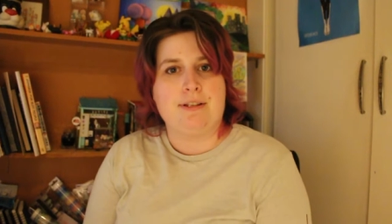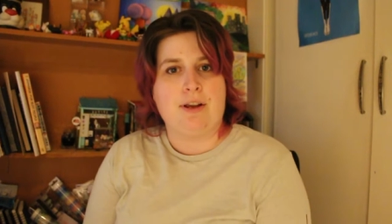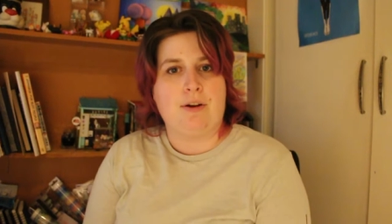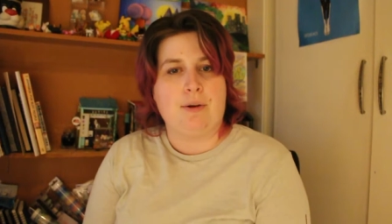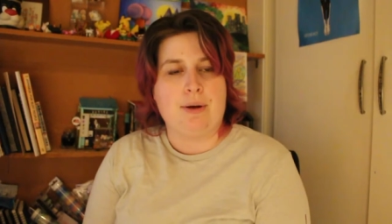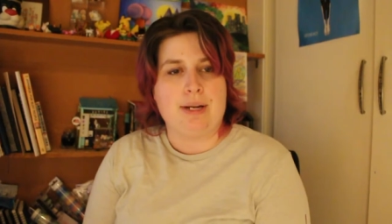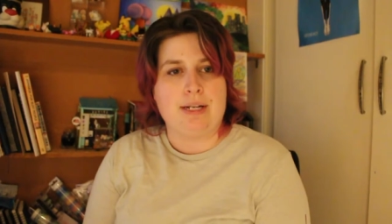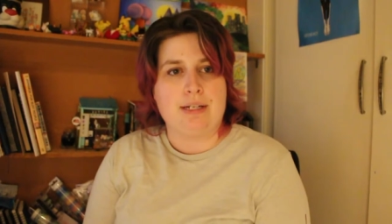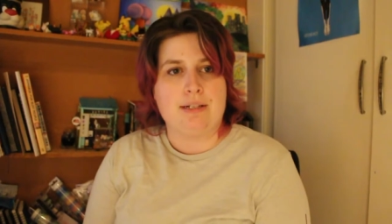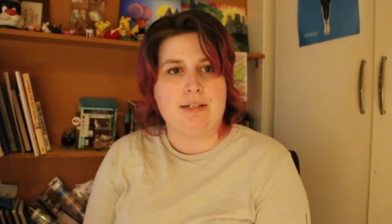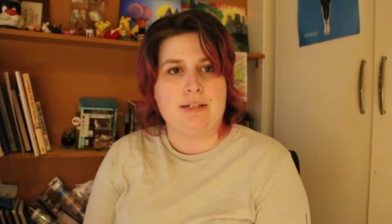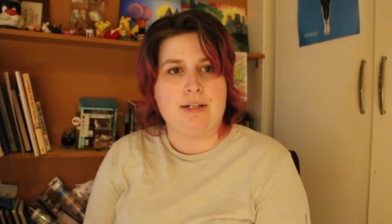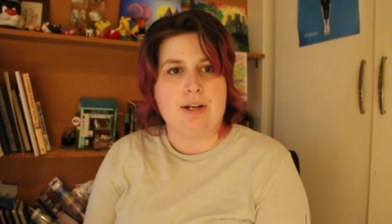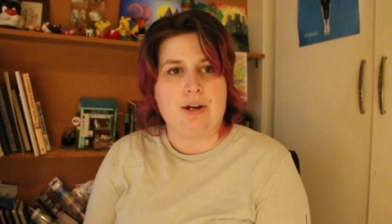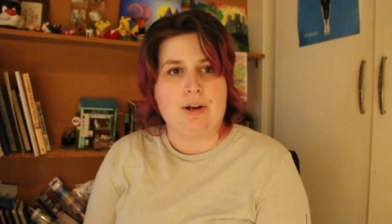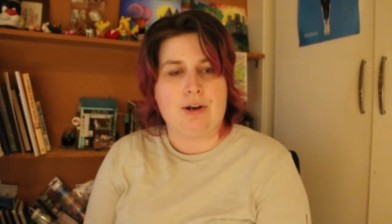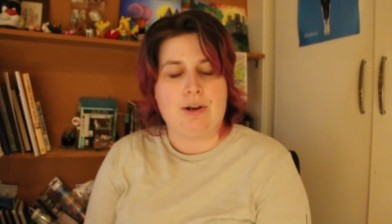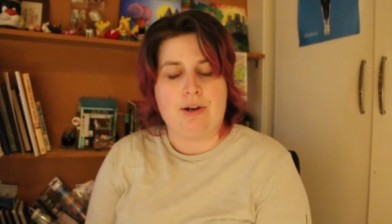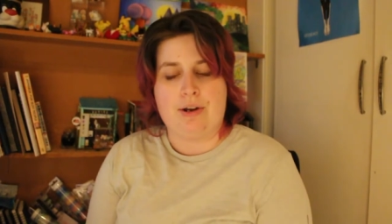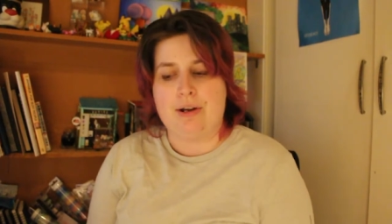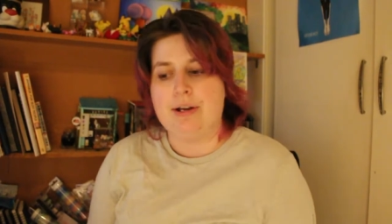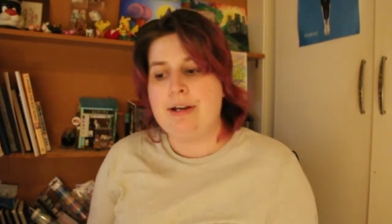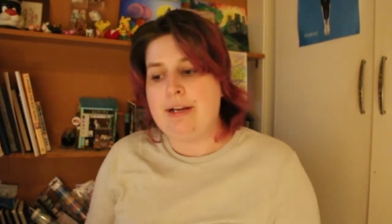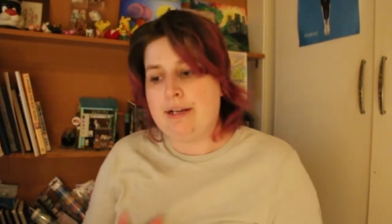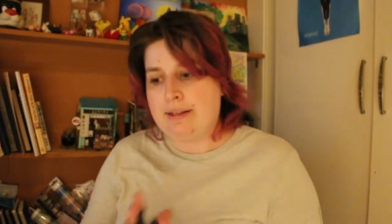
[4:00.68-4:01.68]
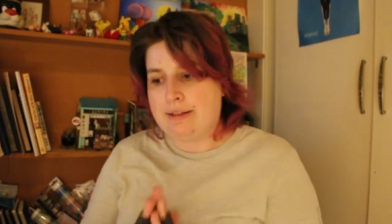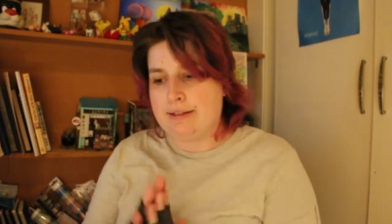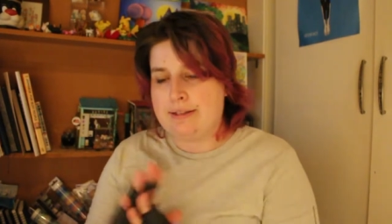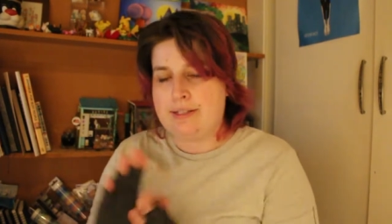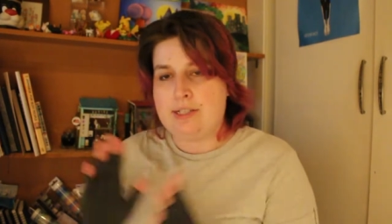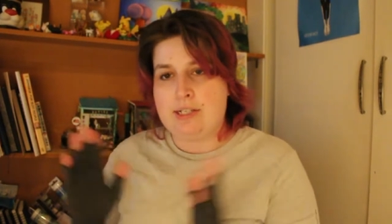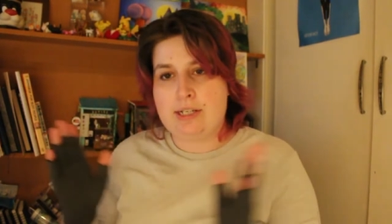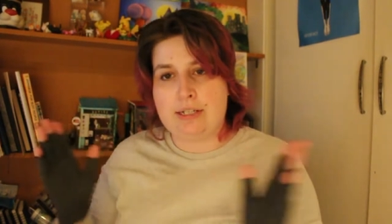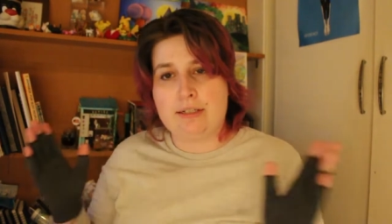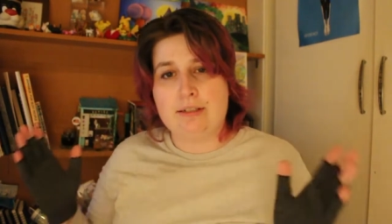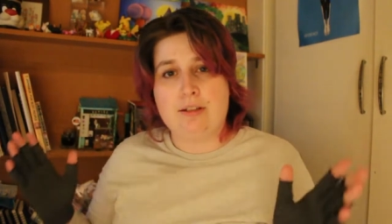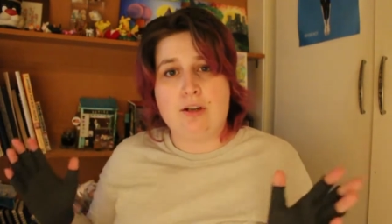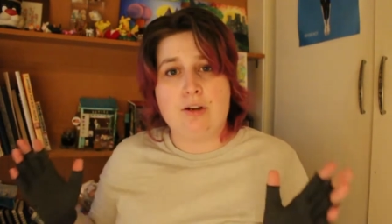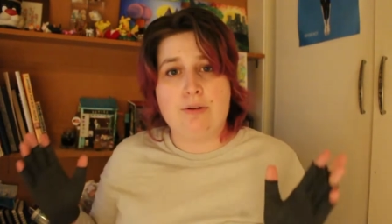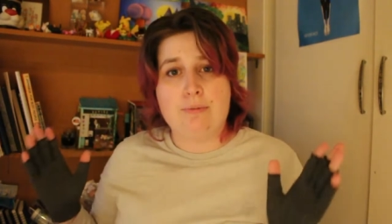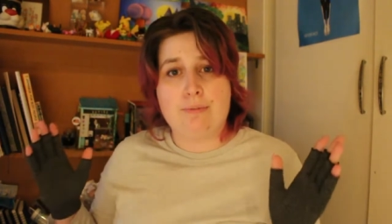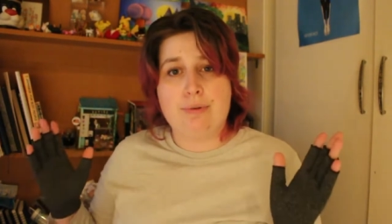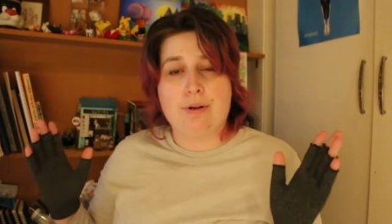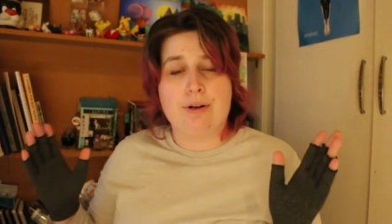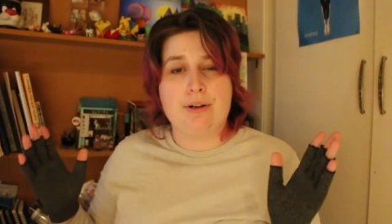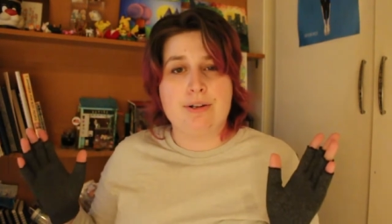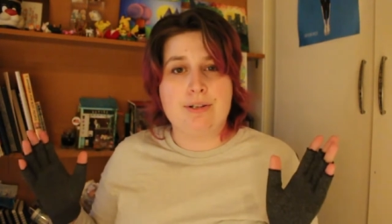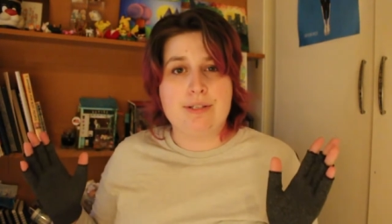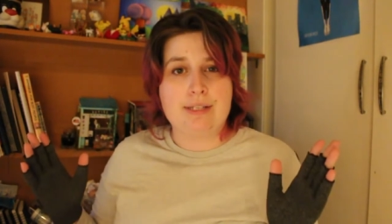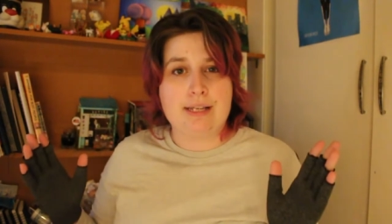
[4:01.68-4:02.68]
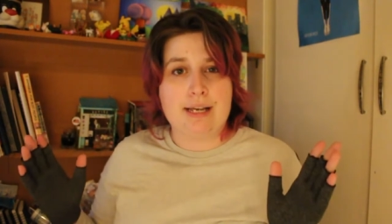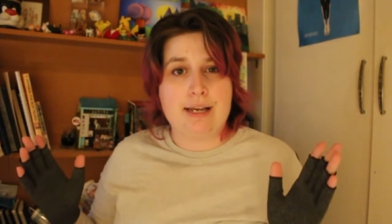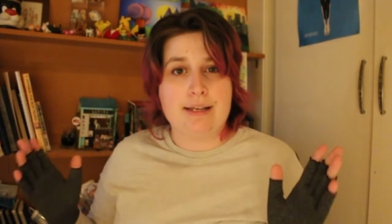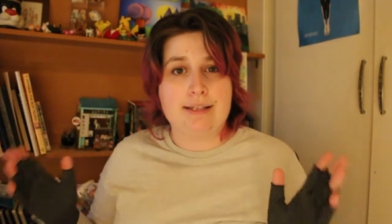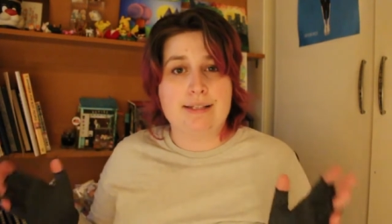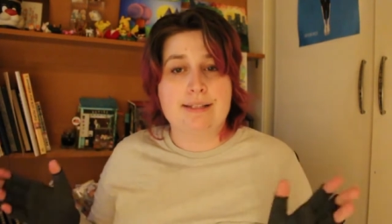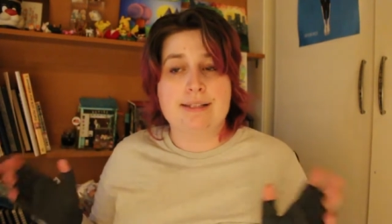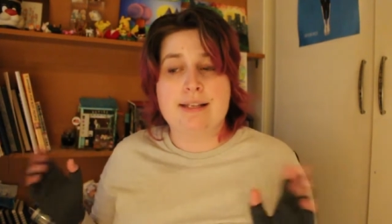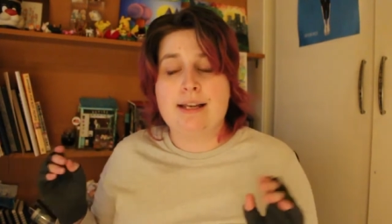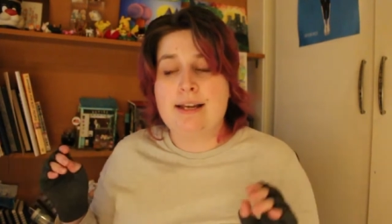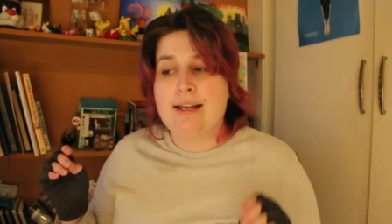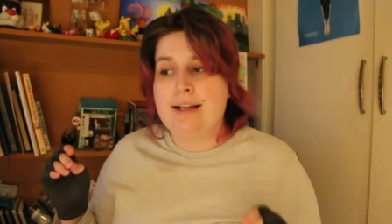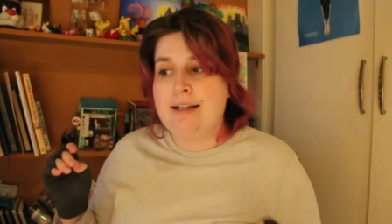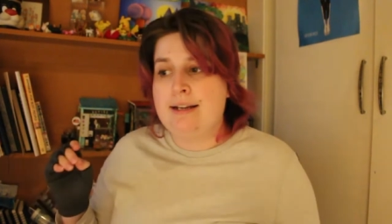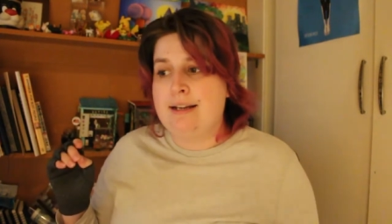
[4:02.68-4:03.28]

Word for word: going to go. In this year long process,